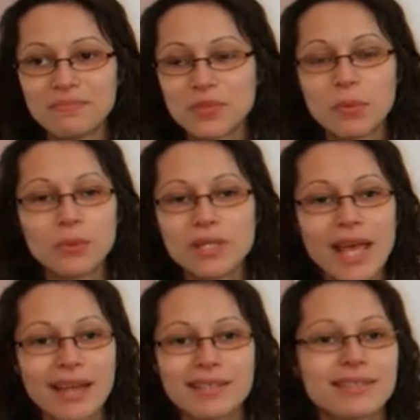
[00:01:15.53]
small
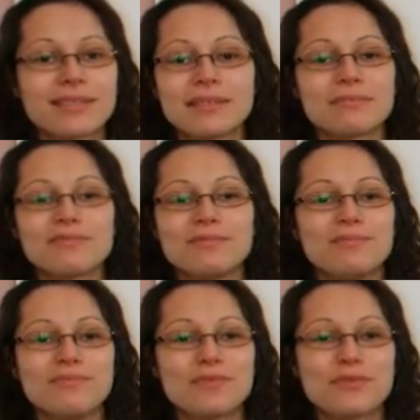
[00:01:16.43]
texts and
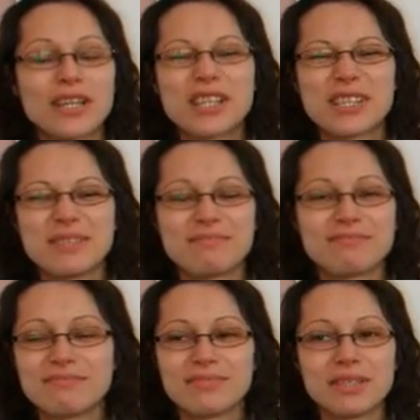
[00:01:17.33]

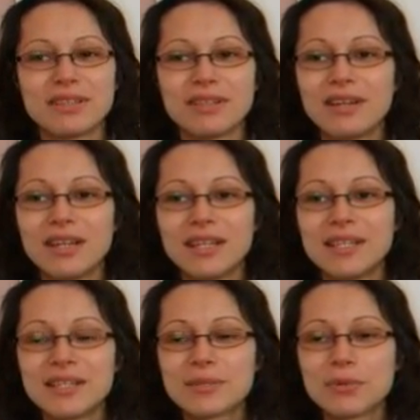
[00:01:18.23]
fiction, you know,
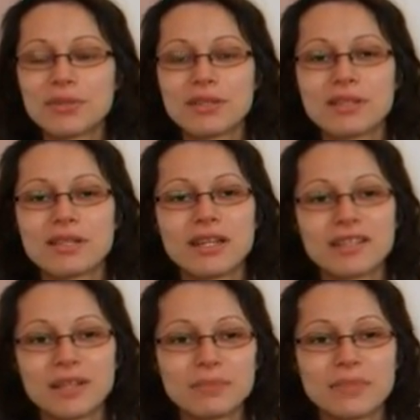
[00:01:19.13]
small things like
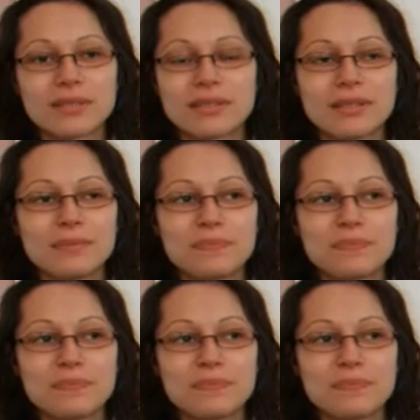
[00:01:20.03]
that, but